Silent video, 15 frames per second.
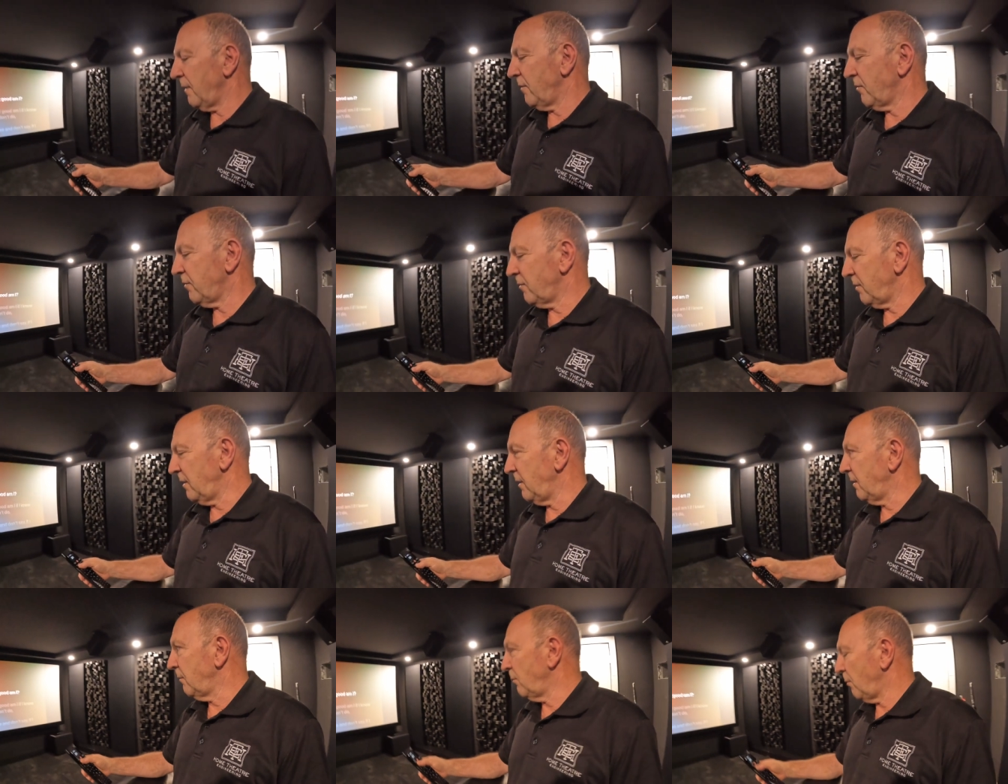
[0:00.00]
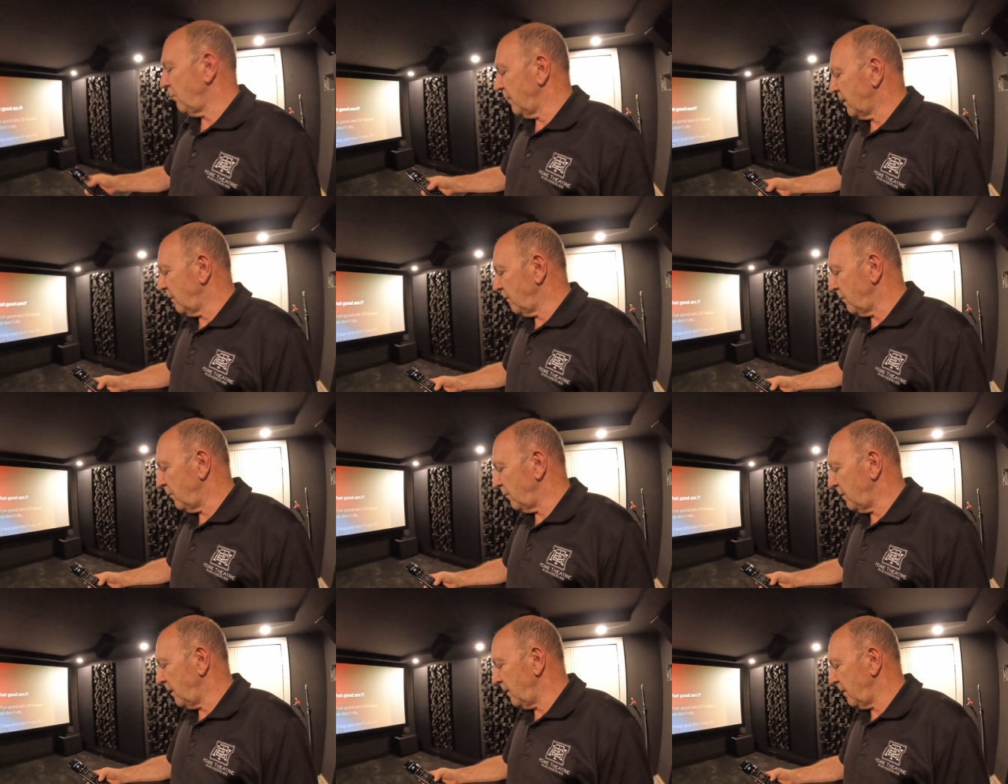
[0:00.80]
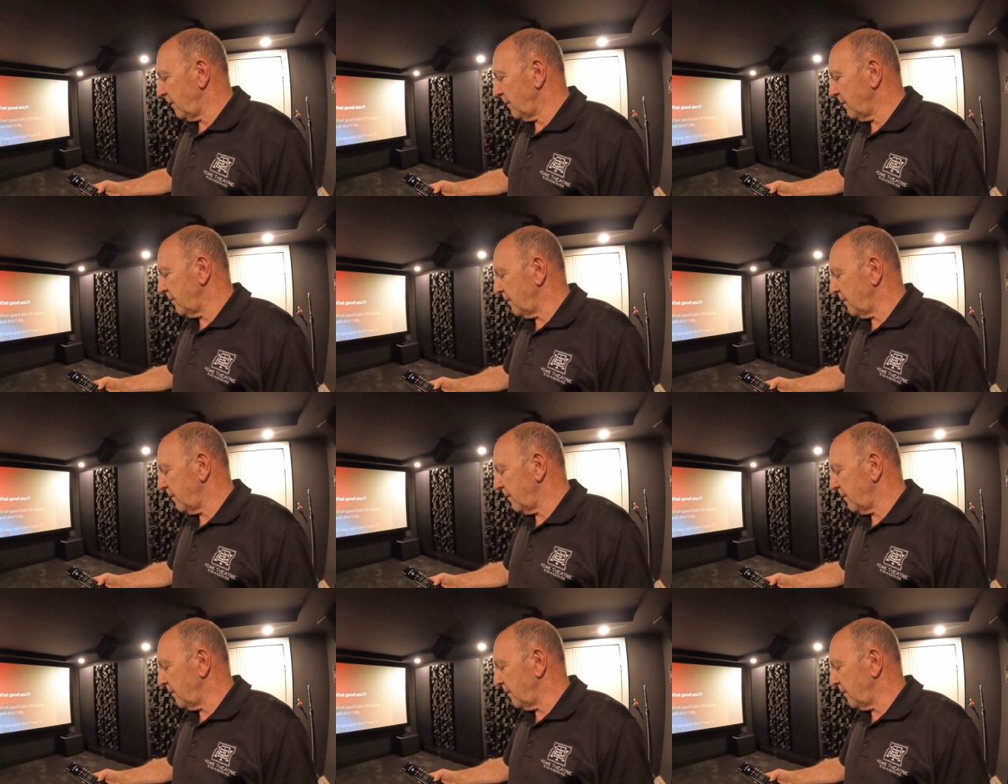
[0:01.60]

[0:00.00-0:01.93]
Let's see what we can do here.